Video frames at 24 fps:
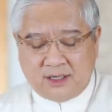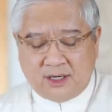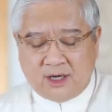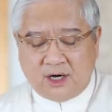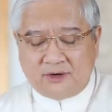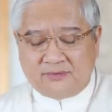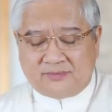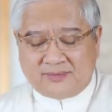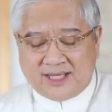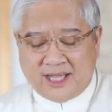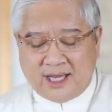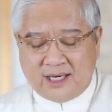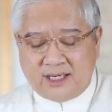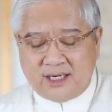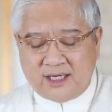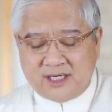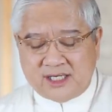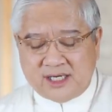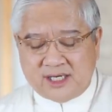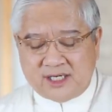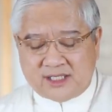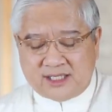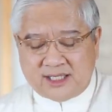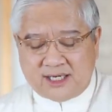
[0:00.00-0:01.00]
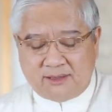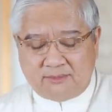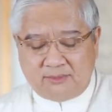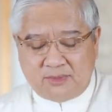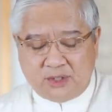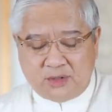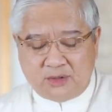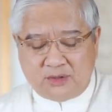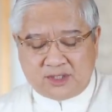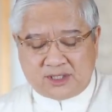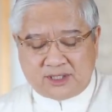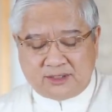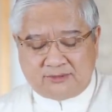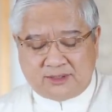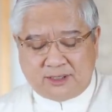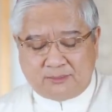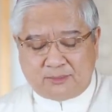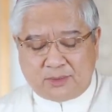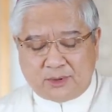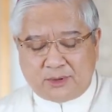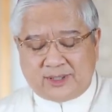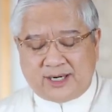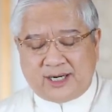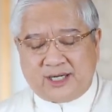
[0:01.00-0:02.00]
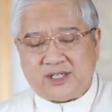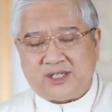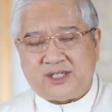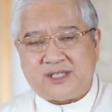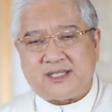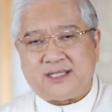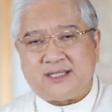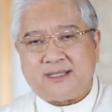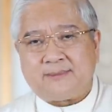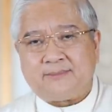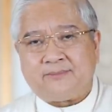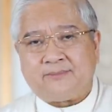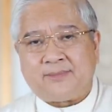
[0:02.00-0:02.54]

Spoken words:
of negligence and abuse of the poorest.